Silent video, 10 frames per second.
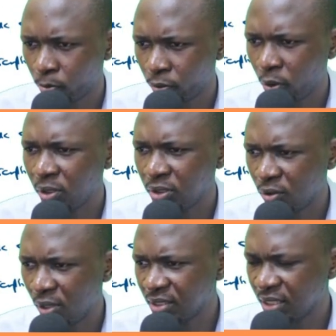No,
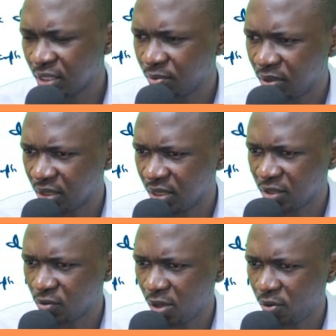insurance expenses,
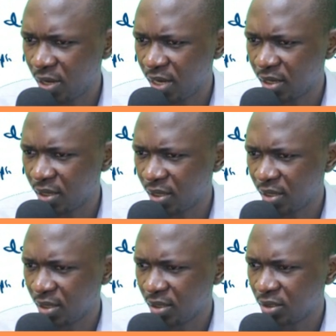that's where we are.
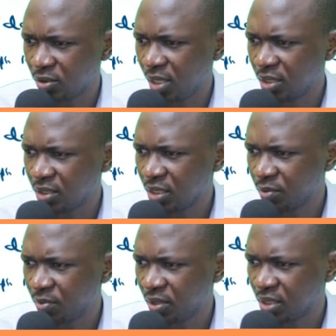Insurance
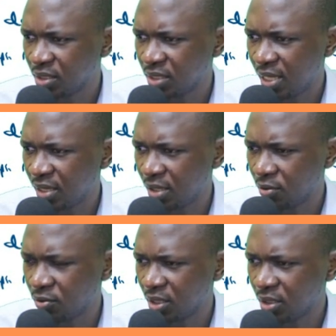expenses,
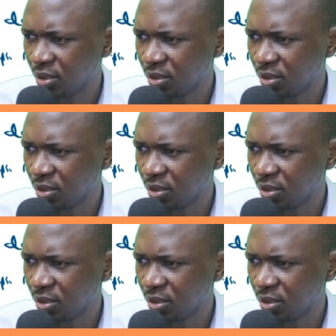9,000.